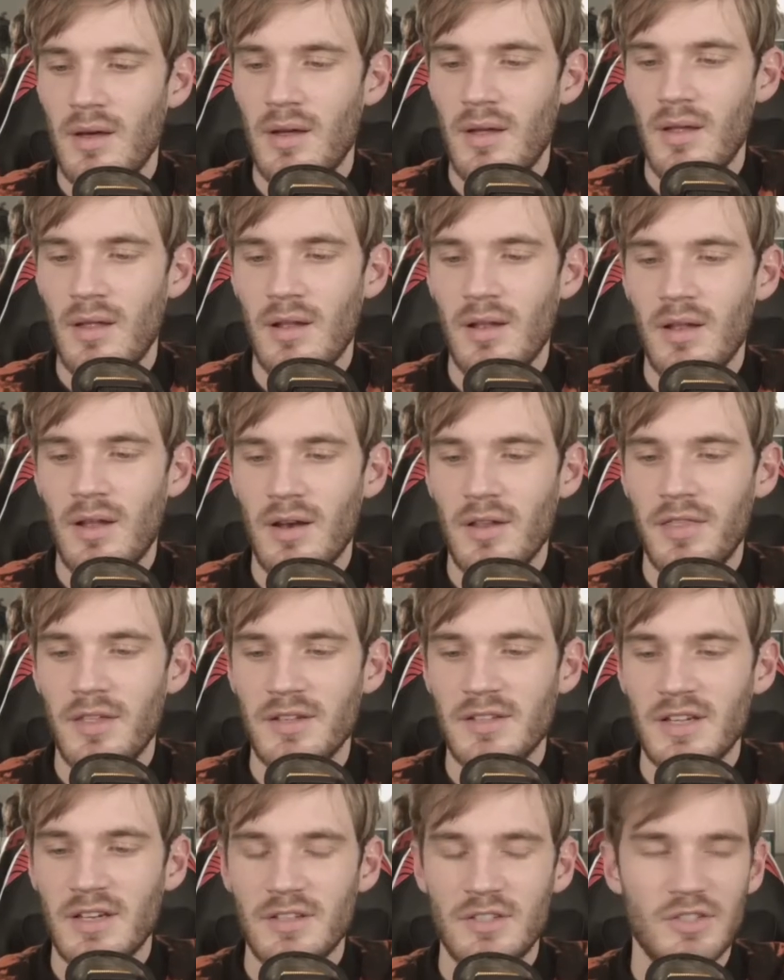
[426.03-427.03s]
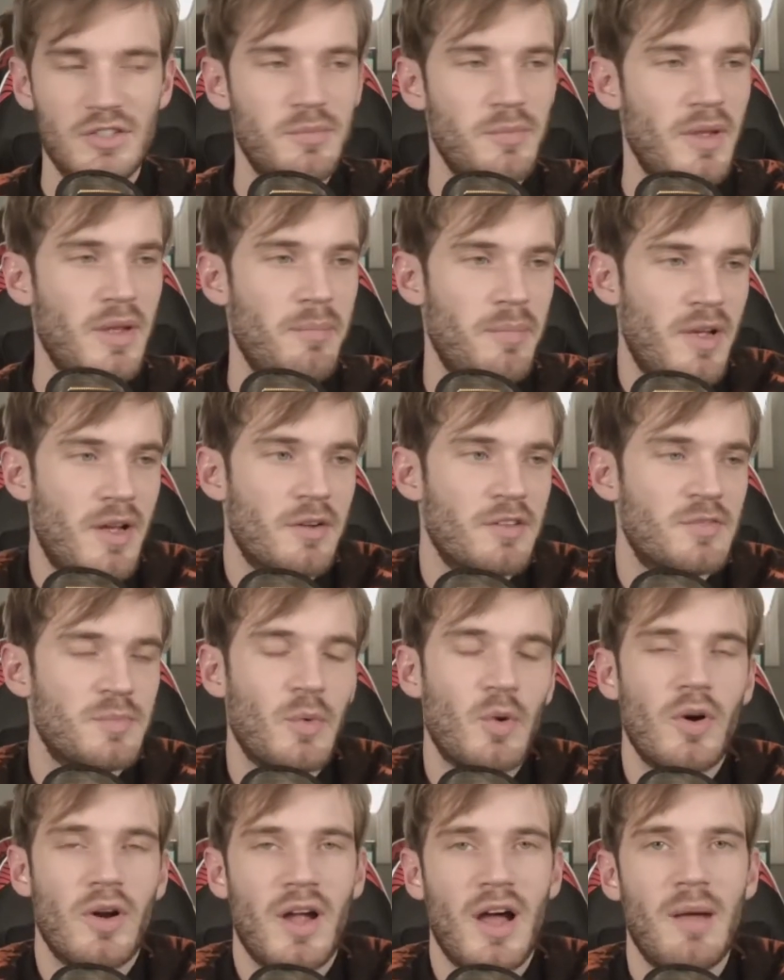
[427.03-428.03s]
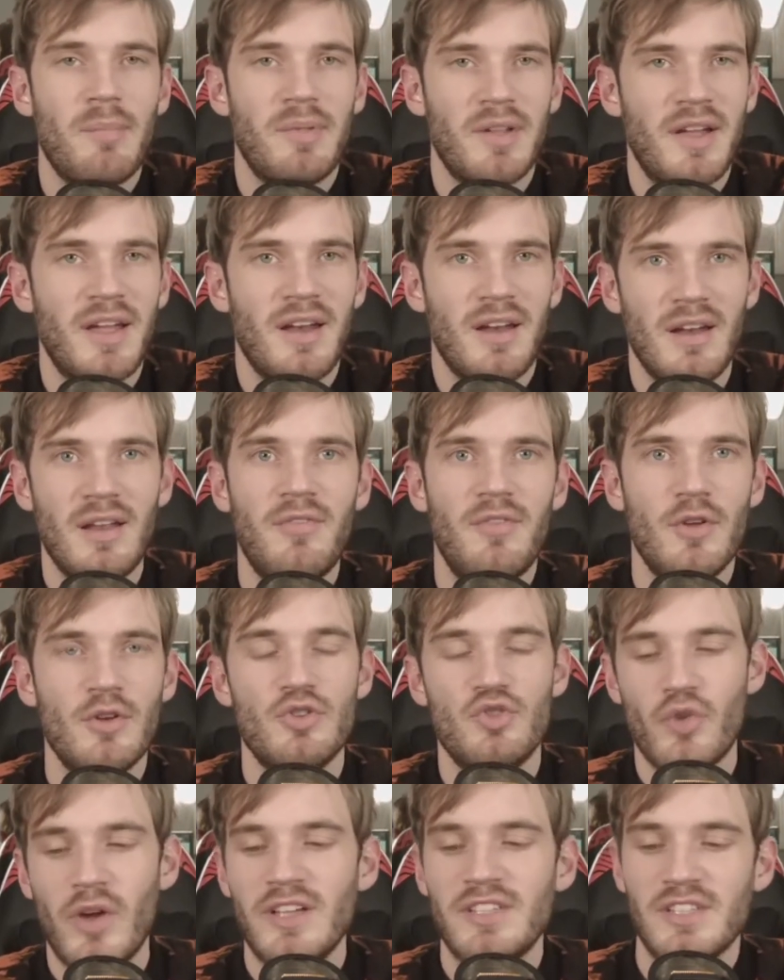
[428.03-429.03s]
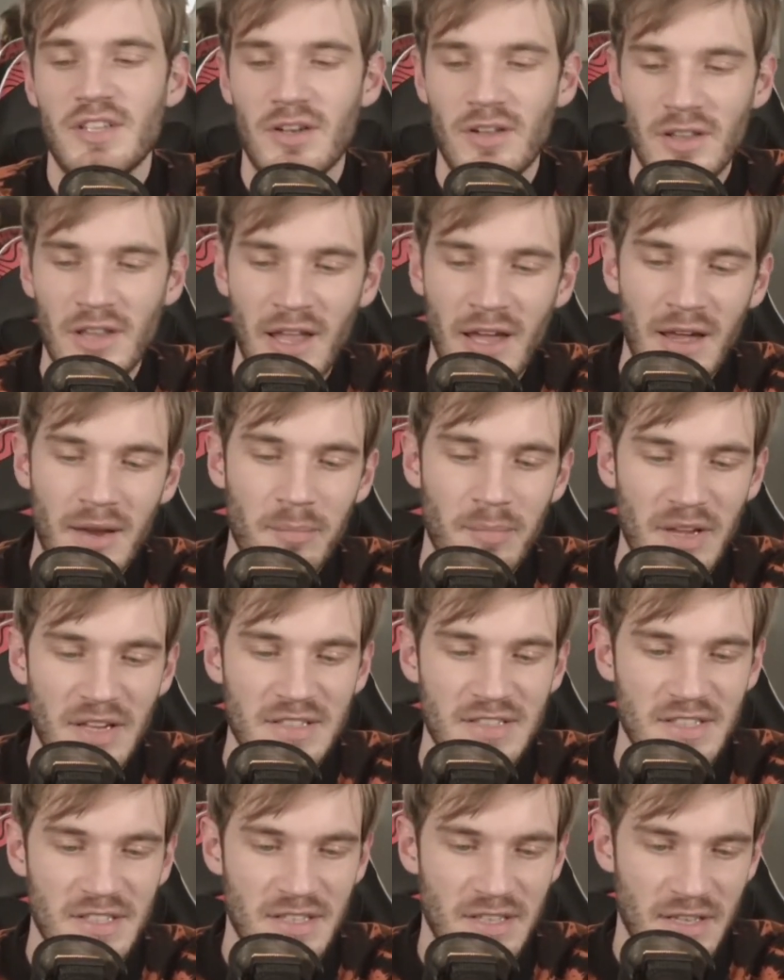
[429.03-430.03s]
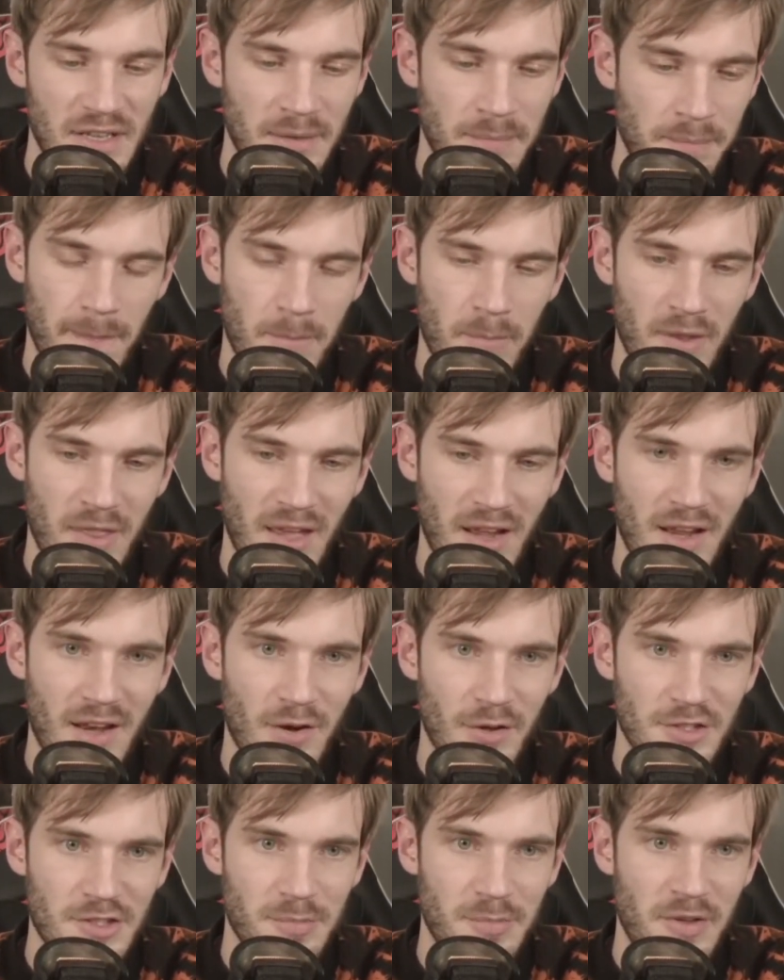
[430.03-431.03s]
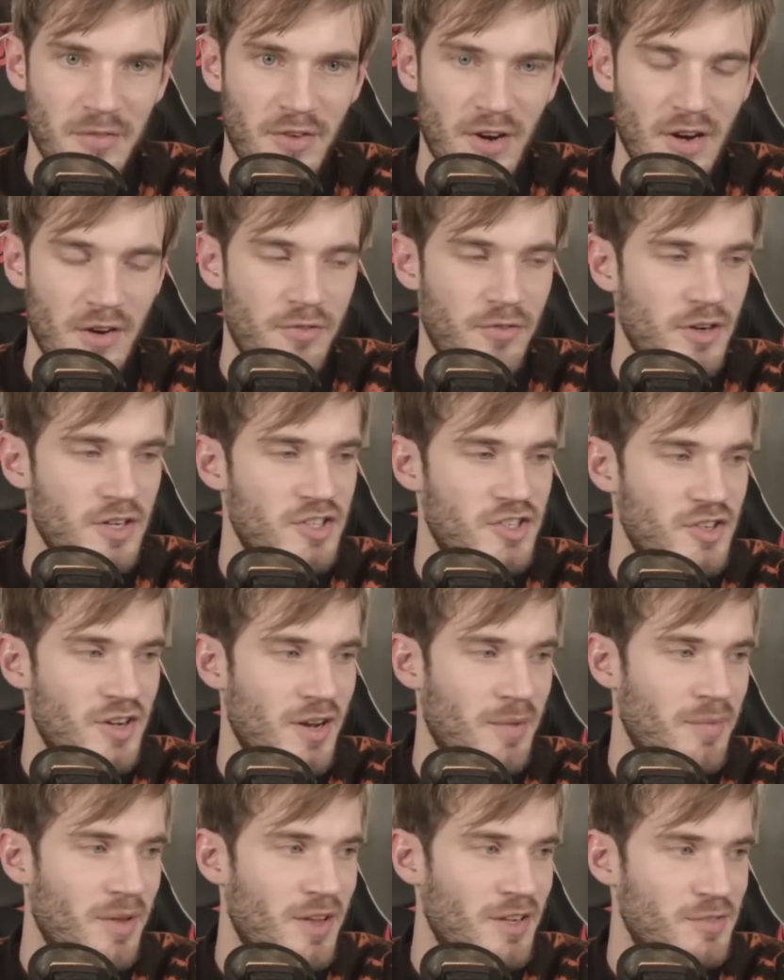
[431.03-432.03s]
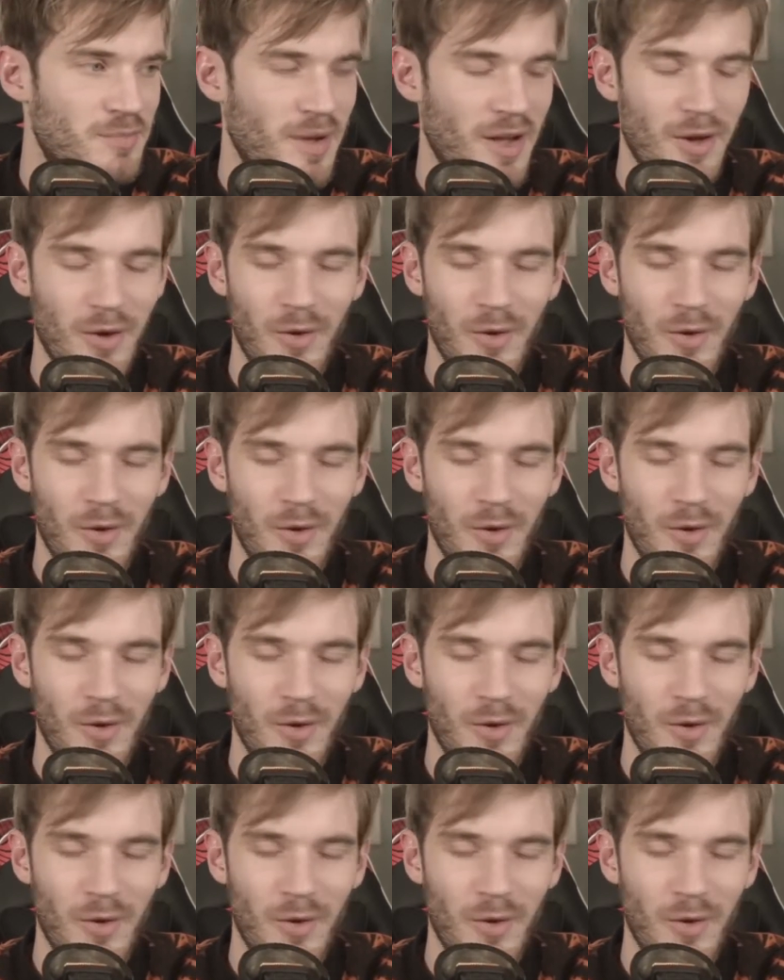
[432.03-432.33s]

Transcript: a lot of things that just it becomes more complicated if you address it online basically but that can also be very frustrating because my